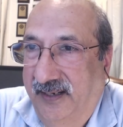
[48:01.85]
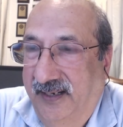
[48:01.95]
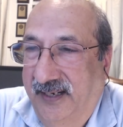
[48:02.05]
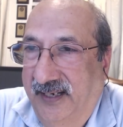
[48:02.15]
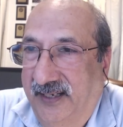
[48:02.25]

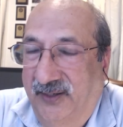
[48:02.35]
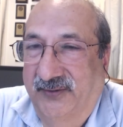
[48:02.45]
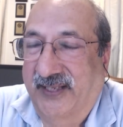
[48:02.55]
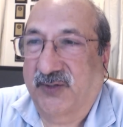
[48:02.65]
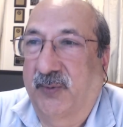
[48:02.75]
Mm-hmm.
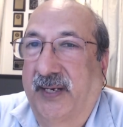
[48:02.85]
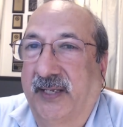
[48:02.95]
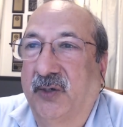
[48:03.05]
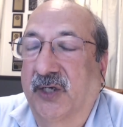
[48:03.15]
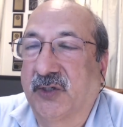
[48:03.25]
You know, that's
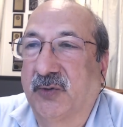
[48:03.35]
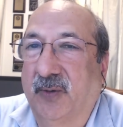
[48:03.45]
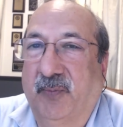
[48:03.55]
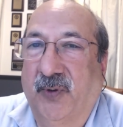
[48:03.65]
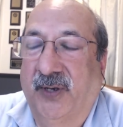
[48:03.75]
why you got
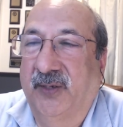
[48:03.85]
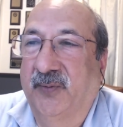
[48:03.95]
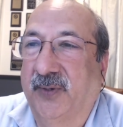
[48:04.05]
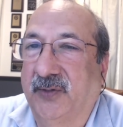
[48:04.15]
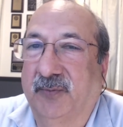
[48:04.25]
to a
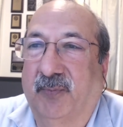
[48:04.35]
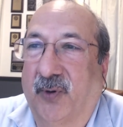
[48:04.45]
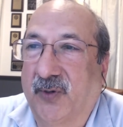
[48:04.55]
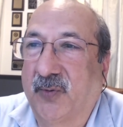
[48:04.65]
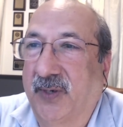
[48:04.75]
point where you
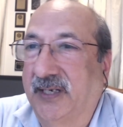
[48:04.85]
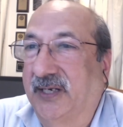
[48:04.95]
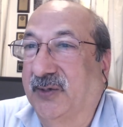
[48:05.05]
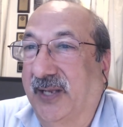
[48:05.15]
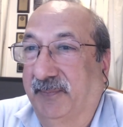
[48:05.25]
bought
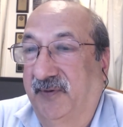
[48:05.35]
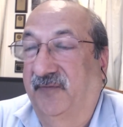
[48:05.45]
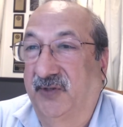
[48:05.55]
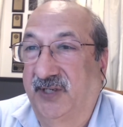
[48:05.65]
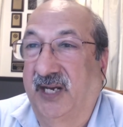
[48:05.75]
one and you
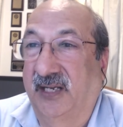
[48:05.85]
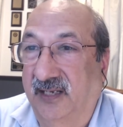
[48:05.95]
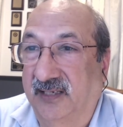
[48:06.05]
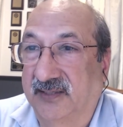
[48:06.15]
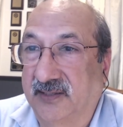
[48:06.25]
kept it for
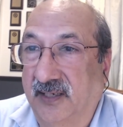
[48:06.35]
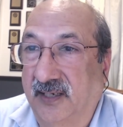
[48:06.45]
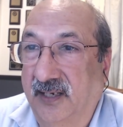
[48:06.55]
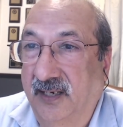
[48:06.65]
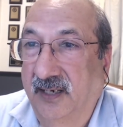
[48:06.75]
10
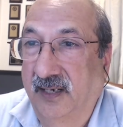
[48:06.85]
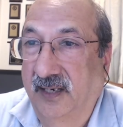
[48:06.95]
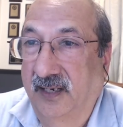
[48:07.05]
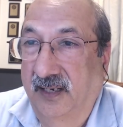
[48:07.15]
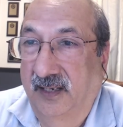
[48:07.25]
years.
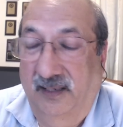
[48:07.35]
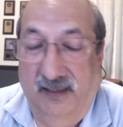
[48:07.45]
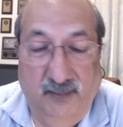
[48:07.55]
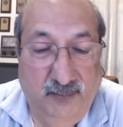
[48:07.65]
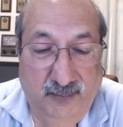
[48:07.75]
Yeah.
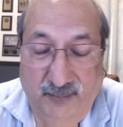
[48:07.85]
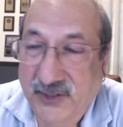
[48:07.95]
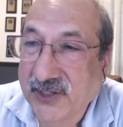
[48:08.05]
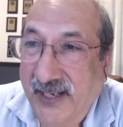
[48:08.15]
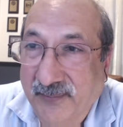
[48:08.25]
You know,
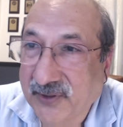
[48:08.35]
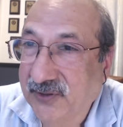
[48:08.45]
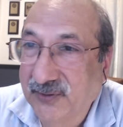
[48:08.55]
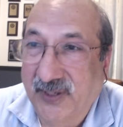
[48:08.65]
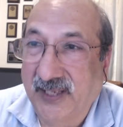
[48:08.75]
which
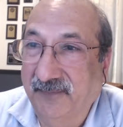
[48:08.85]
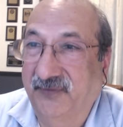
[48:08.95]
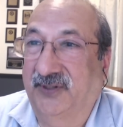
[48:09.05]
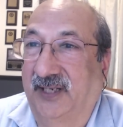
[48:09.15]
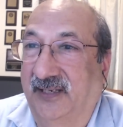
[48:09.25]
camera do you keep
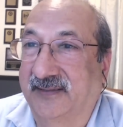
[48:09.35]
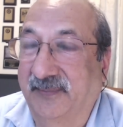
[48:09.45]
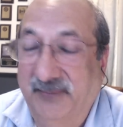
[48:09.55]
for 10 years?